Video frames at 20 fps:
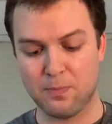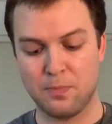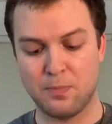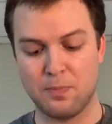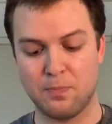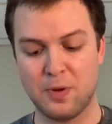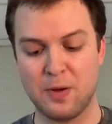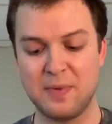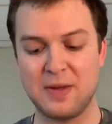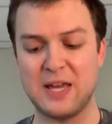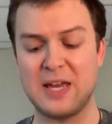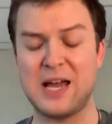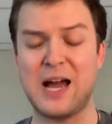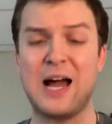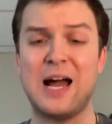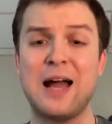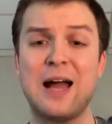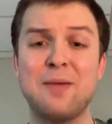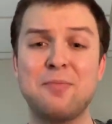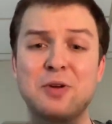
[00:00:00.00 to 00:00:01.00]
But Mickey,
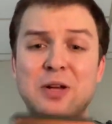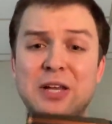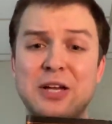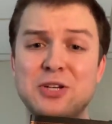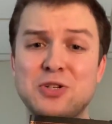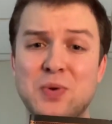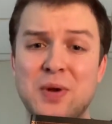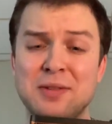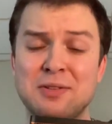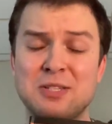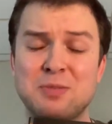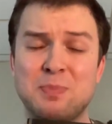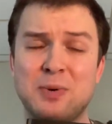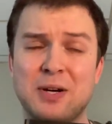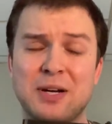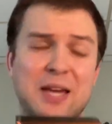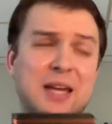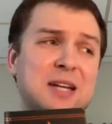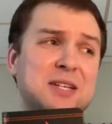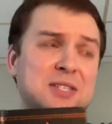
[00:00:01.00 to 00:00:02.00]
I'm really enjoying this
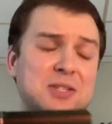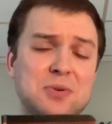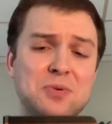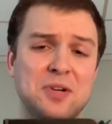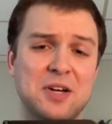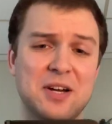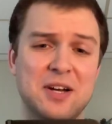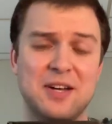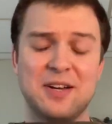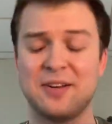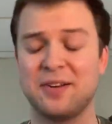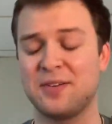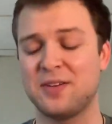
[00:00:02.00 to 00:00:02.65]
book. It is so good.